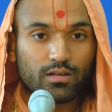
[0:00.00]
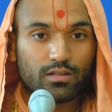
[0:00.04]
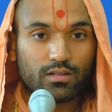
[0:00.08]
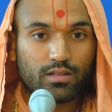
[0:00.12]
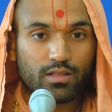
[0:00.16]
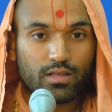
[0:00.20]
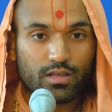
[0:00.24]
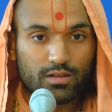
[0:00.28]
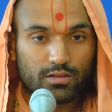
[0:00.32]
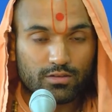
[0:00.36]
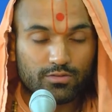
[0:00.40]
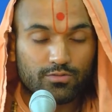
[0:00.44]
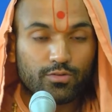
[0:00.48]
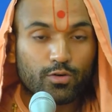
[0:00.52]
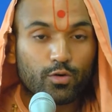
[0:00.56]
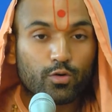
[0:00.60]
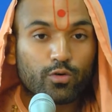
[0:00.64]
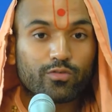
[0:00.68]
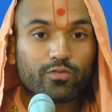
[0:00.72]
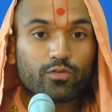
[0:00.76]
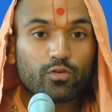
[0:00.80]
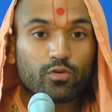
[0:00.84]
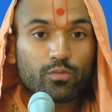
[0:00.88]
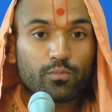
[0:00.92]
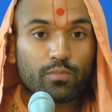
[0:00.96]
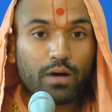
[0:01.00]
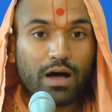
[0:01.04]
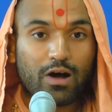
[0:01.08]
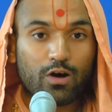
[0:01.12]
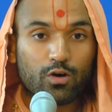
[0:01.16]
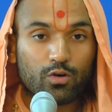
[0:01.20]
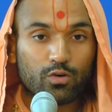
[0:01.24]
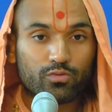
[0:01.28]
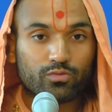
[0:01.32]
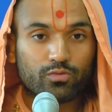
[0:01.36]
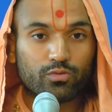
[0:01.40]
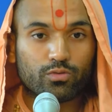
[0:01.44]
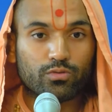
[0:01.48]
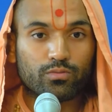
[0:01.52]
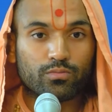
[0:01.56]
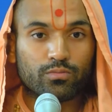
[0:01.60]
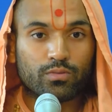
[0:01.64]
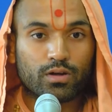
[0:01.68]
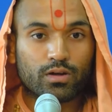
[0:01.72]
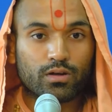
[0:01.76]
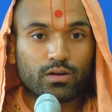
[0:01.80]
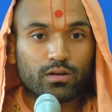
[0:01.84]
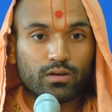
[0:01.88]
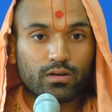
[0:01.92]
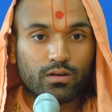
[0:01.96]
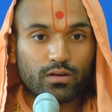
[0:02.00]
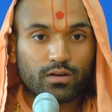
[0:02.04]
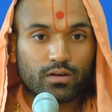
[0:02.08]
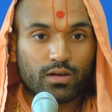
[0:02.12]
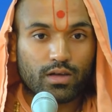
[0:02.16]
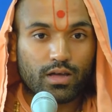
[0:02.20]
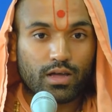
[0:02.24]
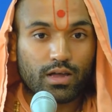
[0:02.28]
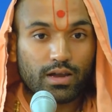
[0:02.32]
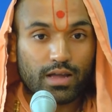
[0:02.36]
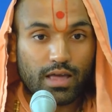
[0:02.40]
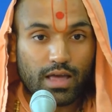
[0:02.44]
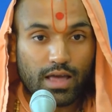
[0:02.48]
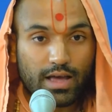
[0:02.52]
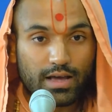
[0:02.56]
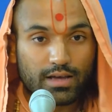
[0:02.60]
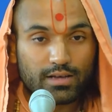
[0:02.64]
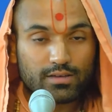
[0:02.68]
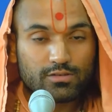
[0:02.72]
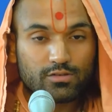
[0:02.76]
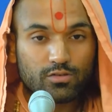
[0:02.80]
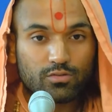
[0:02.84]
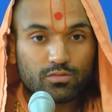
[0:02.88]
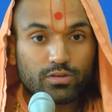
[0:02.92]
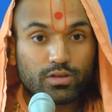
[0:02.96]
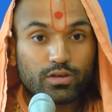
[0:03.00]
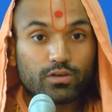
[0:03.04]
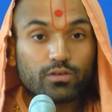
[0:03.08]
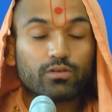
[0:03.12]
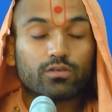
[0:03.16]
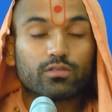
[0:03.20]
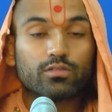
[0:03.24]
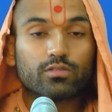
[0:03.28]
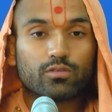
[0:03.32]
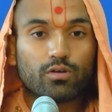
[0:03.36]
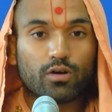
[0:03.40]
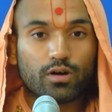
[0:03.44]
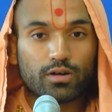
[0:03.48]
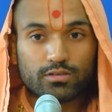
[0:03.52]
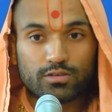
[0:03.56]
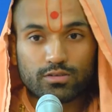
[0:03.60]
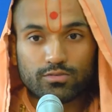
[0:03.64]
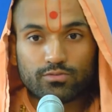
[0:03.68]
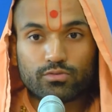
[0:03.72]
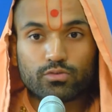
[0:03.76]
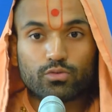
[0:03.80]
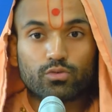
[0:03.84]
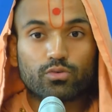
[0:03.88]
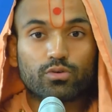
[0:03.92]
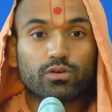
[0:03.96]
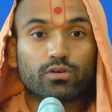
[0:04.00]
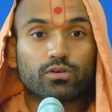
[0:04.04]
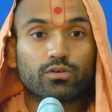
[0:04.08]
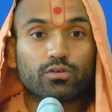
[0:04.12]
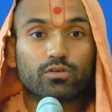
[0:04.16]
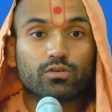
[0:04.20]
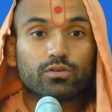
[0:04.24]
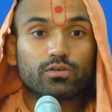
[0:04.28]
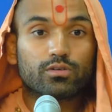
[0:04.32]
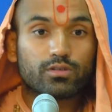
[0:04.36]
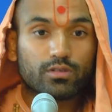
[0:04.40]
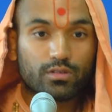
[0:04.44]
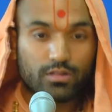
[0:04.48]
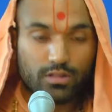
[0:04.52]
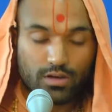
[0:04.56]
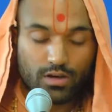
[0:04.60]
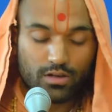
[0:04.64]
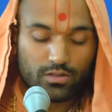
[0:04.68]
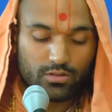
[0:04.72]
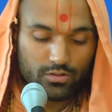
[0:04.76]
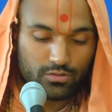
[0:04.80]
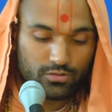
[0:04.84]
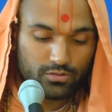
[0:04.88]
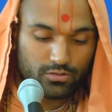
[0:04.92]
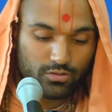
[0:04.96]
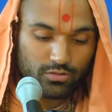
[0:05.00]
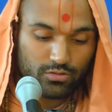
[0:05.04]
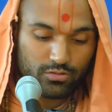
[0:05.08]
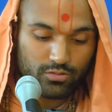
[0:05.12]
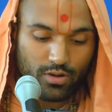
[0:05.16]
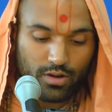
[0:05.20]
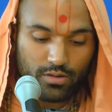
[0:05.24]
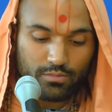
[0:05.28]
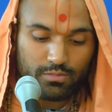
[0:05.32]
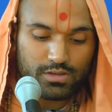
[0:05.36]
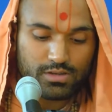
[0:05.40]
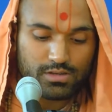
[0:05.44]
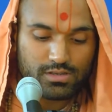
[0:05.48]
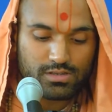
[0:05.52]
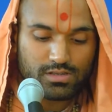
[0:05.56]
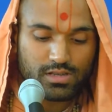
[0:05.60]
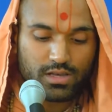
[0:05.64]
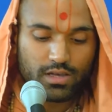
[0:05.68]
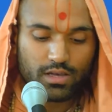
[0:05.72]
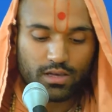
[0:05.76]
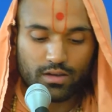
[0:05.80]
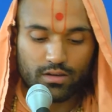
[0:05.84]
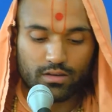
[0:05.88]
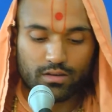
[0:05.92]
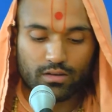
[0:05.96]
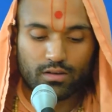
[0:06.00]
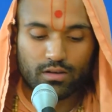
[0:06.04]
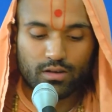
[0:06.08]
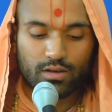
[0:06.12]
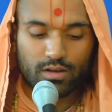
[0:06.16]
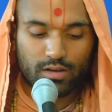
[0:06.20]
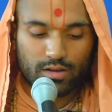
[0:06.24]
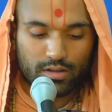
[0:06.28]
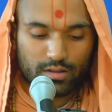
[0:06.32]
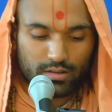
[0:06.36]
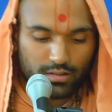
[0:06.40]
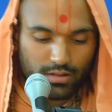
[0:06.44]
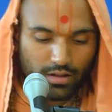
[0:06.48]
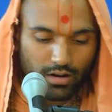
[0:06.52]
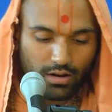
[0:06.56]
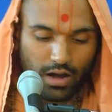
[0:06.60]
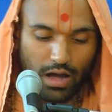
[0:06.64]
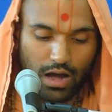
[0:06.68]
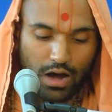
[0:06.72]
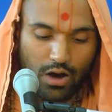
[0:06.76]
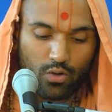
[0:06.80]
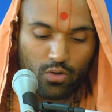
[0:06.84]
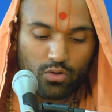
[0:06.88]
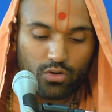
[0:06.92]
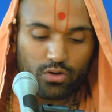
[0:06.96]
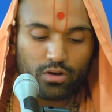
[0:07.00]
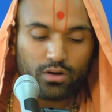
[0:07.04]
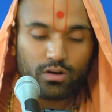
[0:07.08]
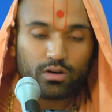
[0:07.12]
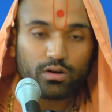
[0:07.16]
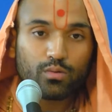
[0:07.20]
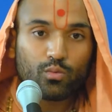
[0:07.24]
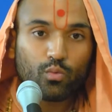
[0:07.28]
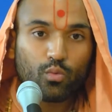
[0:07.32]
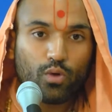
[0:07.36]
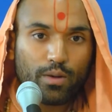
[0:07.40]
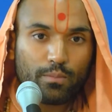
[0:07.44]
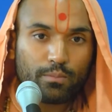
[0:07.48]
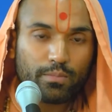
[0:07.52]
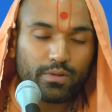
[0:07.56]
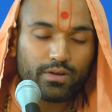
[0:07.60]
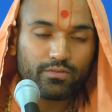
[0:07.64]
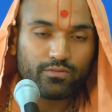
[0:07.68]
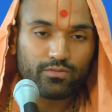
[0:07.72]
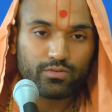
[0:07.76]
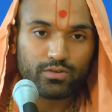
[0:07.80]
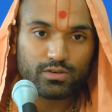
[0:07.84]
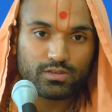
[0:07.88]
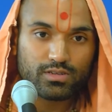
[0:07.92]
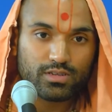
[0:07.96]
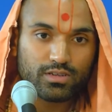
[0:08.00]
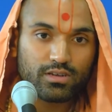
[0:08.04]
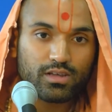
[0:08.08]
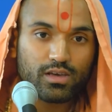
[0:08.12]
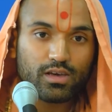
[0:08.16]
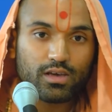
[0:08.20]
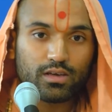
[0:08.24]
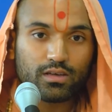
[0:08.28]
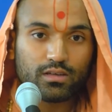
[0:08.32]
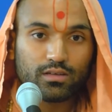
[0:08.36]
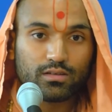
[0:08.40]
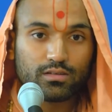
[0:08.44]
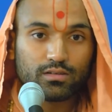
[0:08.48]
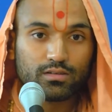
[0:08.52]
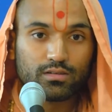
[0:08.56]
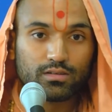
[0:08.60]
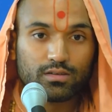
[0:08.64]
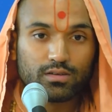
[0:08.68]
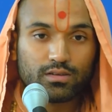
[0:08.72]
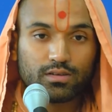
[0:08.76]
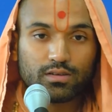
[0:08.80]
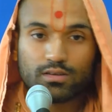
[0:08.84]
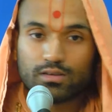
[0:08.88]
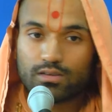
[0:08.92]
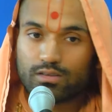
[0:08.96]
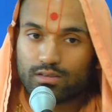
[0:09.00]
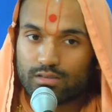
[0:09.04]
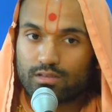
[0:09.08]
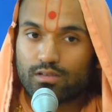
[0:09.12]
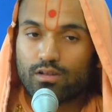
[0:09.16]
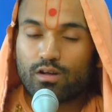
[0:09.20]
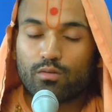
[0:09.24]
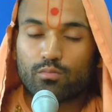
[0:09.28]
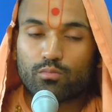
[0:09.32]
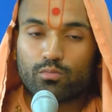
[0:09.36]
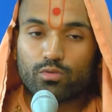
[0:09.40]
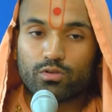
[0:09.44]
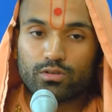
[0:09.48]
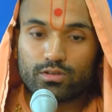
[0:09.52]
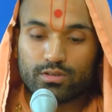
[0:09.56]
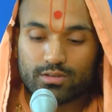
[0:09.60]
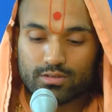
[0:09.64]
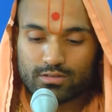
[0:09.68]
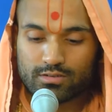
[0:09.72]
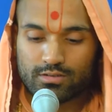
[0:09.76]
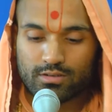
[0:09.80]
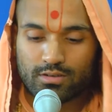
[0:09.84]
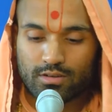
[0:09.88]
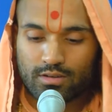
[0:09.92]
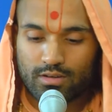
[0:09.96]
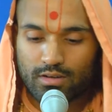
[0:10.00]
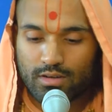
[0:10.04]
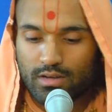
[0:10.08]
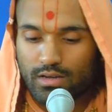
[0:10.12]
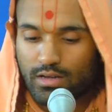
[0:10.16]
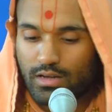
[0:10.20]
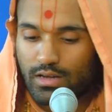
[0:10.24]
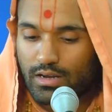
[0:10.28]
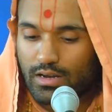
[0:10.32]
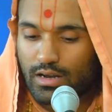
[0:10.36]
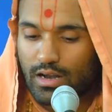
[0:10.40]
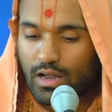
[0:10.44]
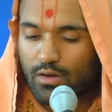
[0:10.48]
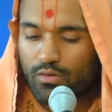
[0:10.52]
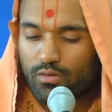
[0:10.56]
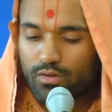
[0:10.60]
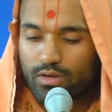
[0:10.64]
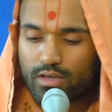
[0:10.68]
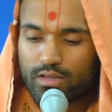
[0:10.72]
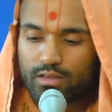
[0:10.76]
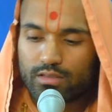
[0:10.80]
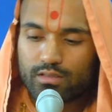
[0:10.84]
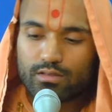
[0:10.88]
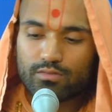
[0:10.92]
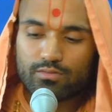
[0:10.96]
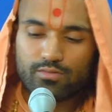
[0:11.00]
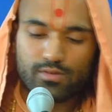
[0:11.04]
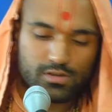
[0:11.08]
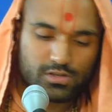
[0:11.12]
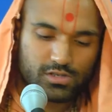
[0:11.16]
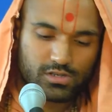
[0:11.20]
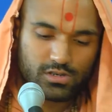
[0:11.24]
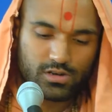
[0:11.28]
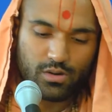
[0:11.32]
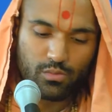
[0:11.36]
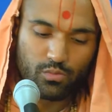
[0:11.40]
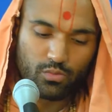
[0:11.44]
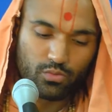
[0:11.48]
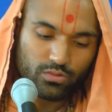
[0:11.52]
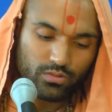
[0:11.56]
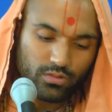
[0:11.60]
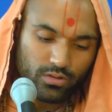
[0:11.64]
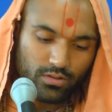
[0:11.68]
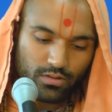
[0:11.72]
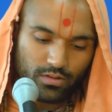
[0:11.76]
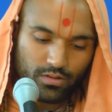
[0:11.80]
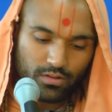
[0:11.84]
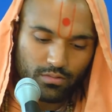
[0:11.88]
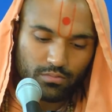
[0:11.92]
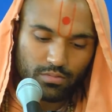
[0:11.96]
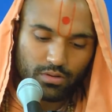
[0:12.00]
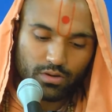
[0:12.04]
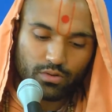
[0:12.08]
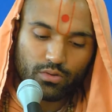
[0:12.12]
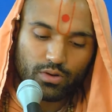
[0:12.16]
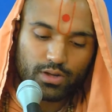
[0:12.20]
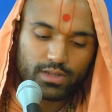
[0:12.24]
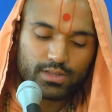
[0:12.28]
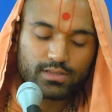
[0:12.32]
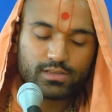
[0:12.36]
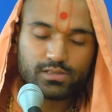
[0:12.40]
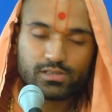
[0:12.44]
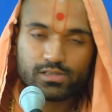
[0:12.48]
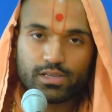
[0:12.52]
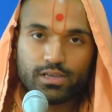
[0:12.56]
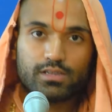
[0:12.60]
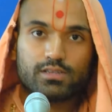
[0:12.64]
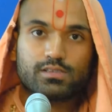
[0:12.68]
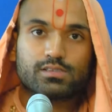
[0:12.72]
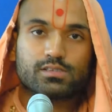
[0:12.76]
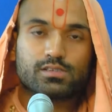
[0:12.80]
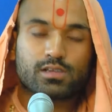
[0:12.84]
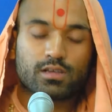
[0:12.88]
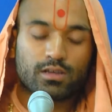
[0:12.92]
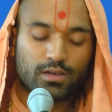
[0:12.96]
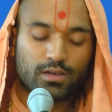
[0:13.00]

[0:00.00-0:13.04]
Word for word: It's very, very powerful. And it has only good thoughts of doing good to the others. So Swami is saying, that our weapon for today is humbleness. Now, in the Vachnamrut, Bhagwan states